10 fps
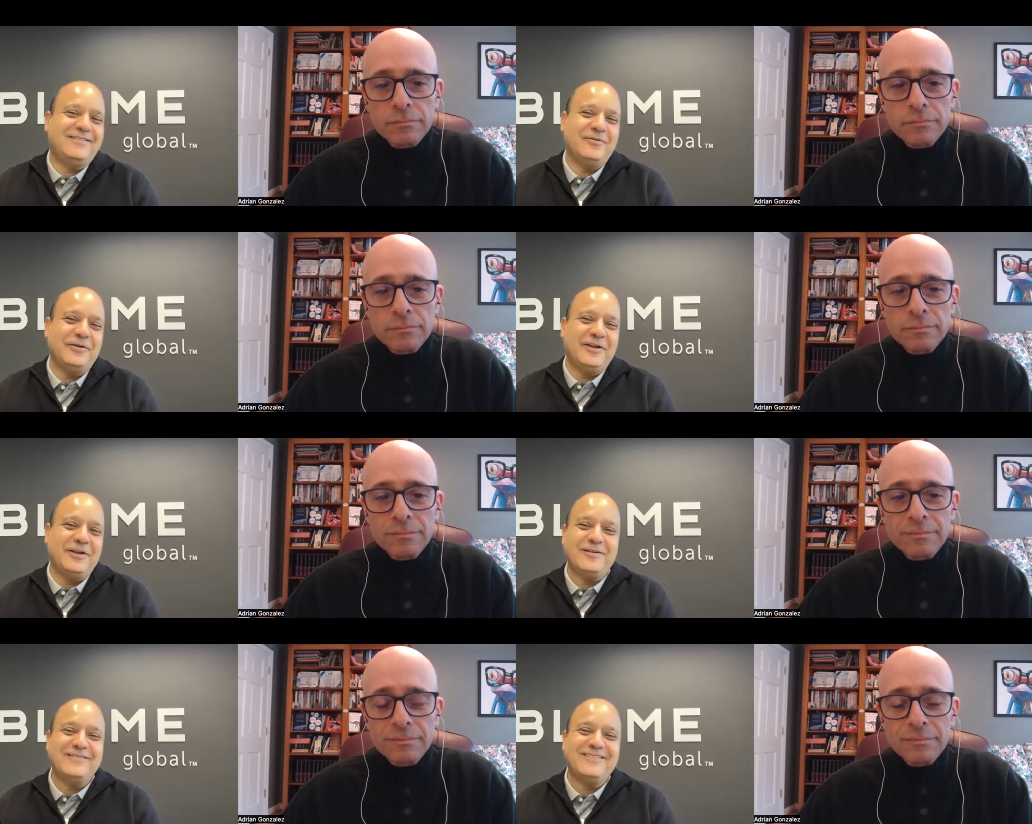Speaker 1: going
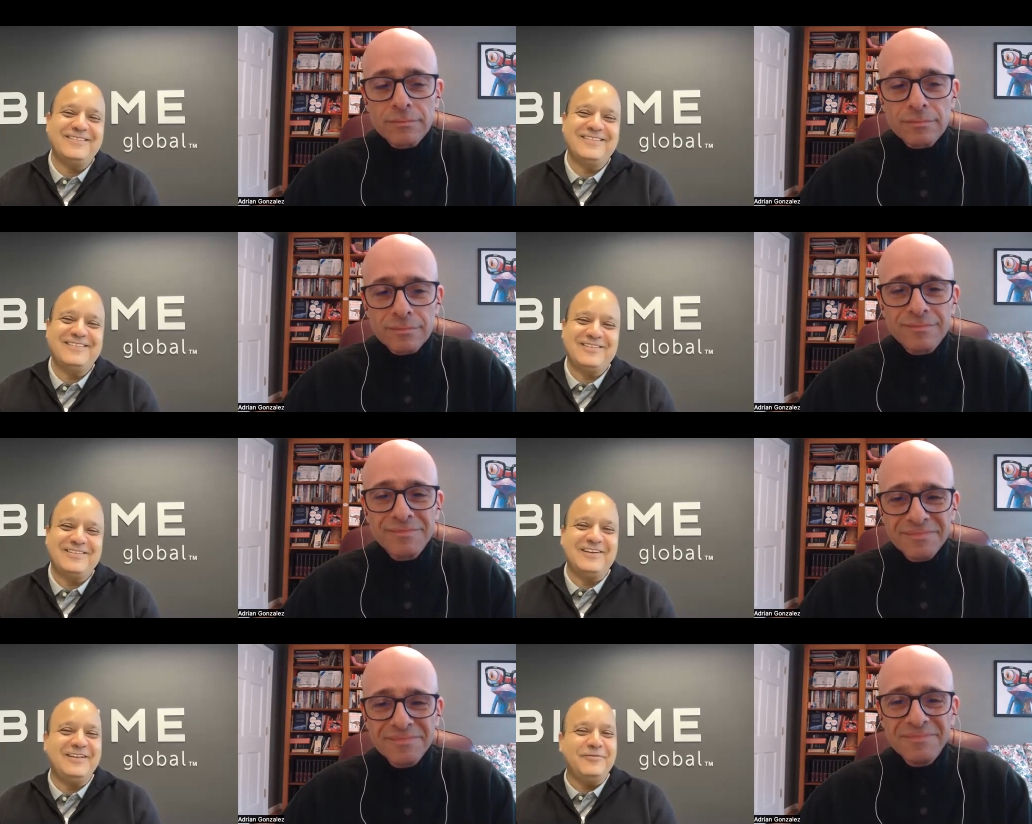on
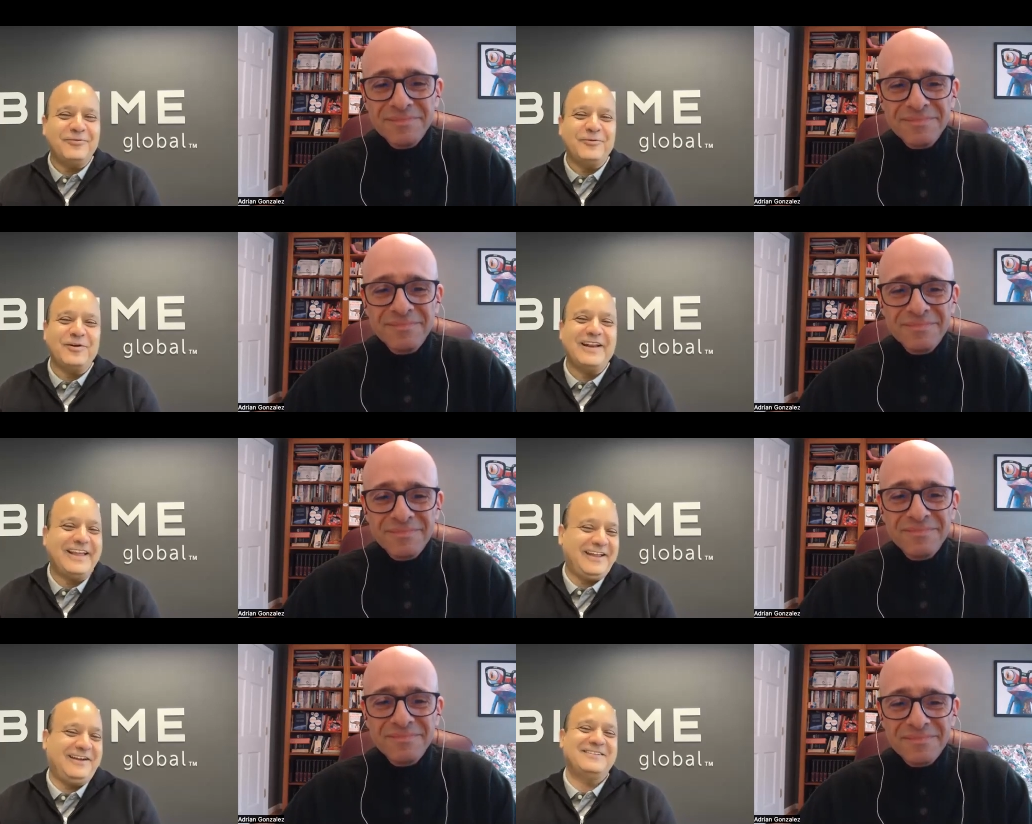three, four
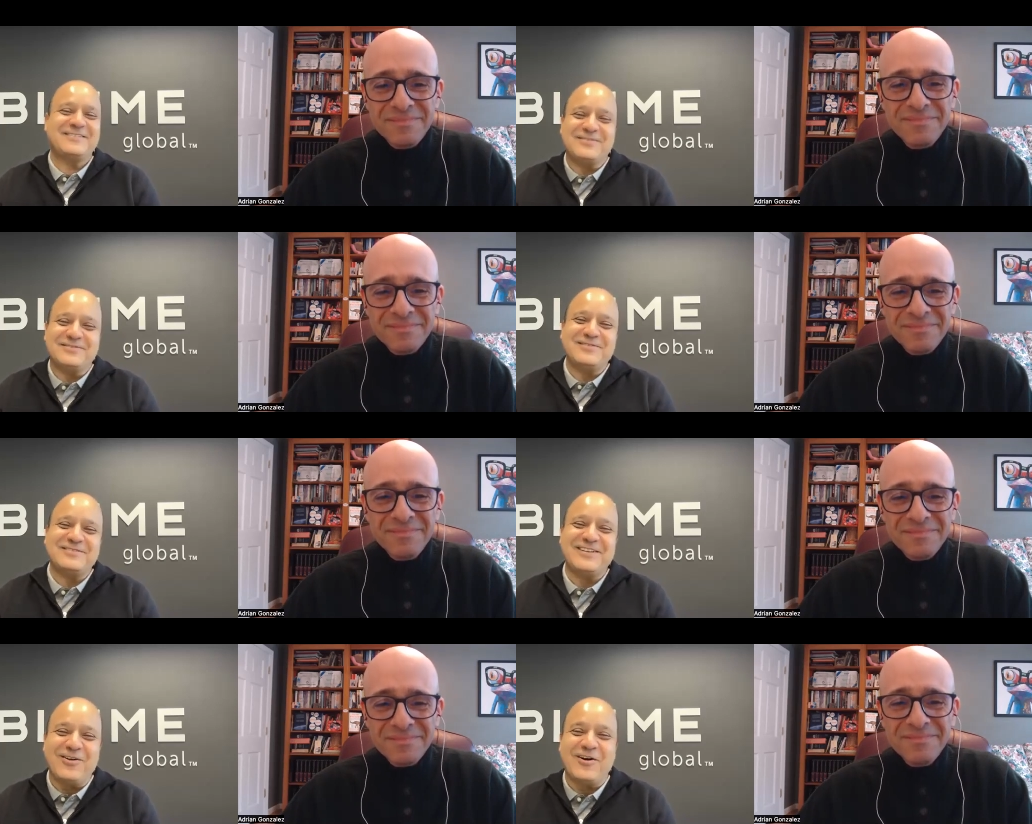decades. So, so
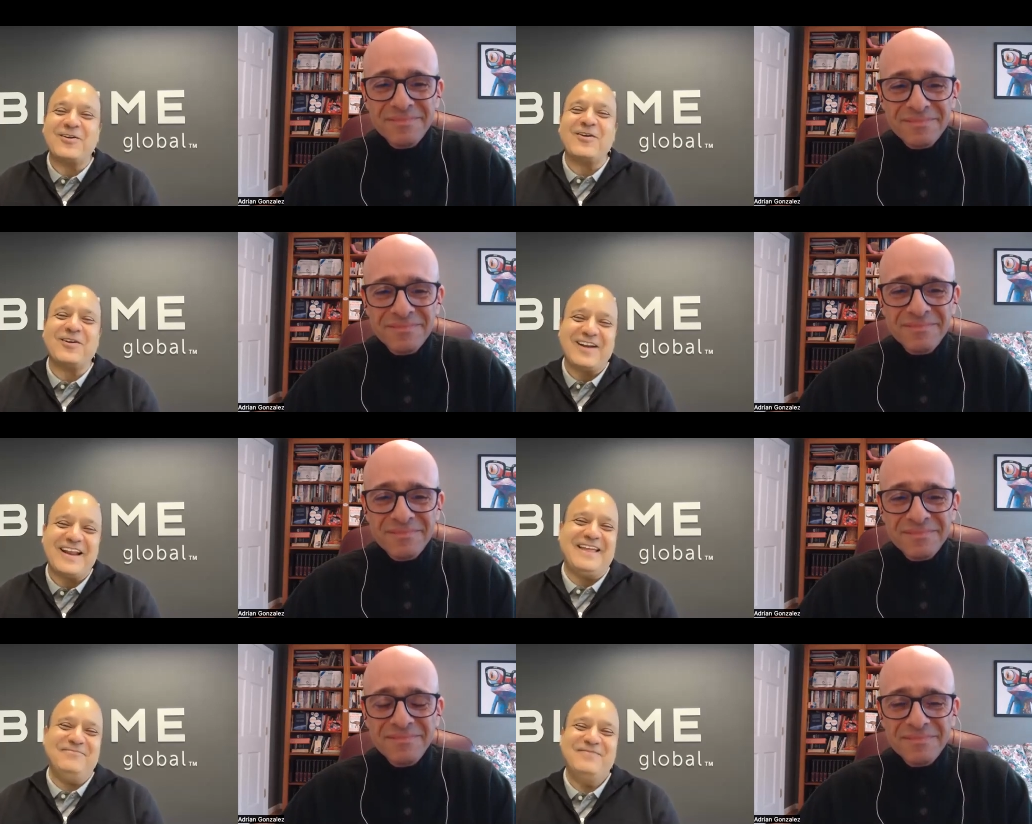it's a long, long
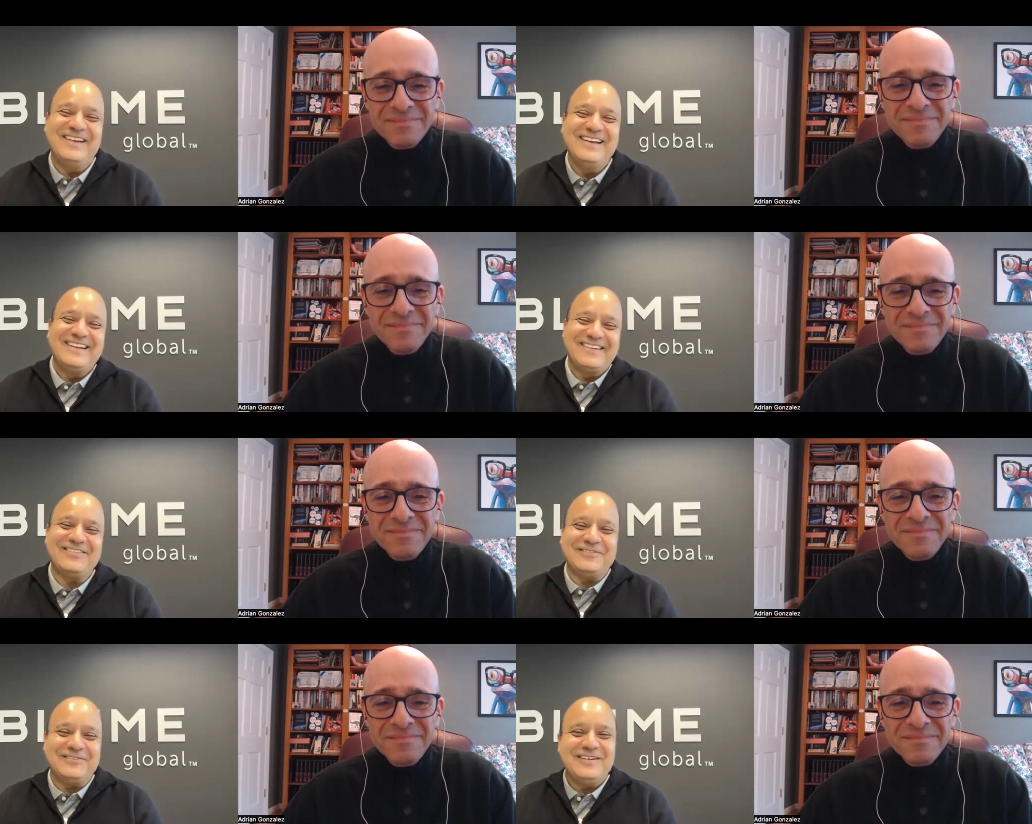time
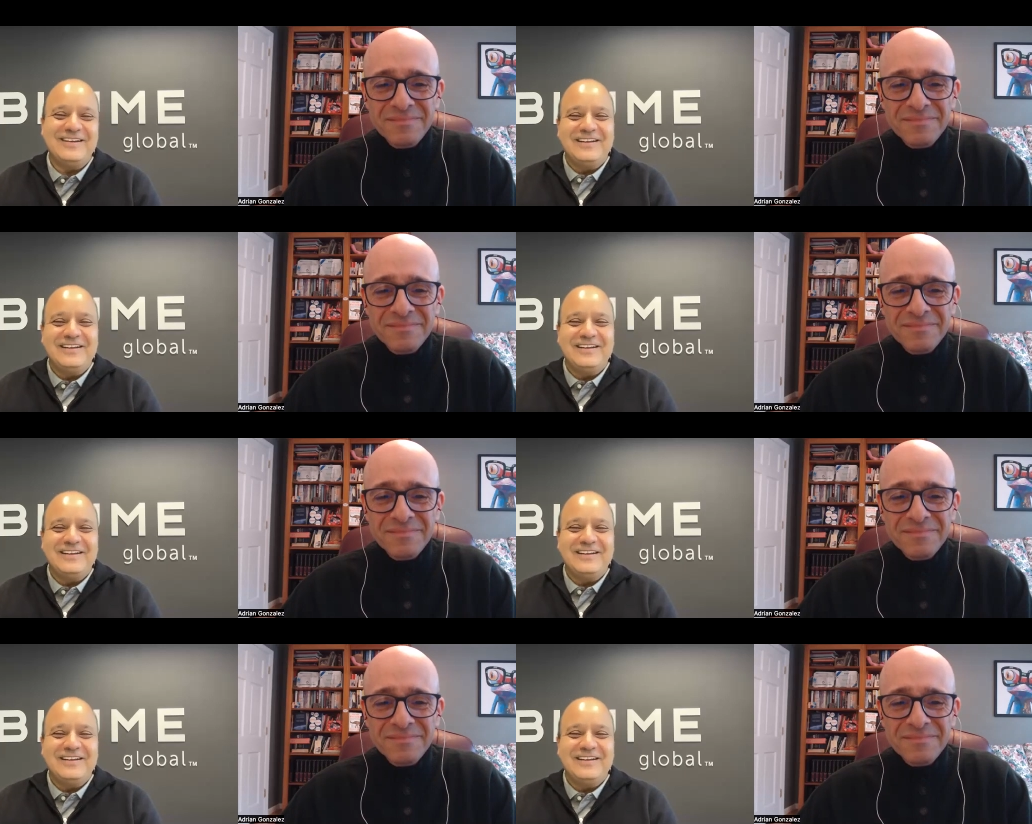too.